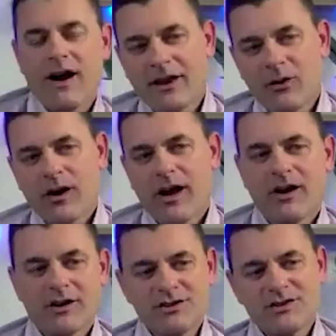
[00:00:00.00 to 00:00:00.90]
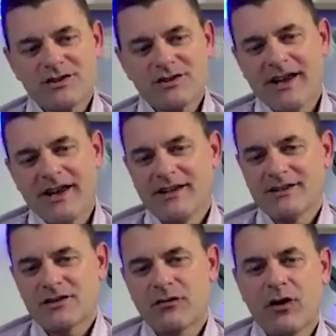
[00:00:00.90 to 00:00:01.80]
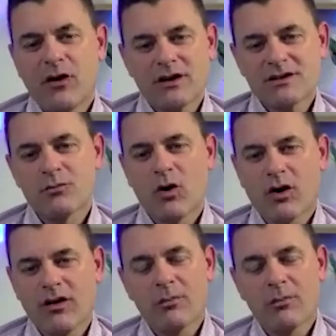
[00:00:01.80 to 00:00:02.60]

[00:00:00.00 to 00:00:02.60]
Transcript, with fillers: think what i heard you say is focus more on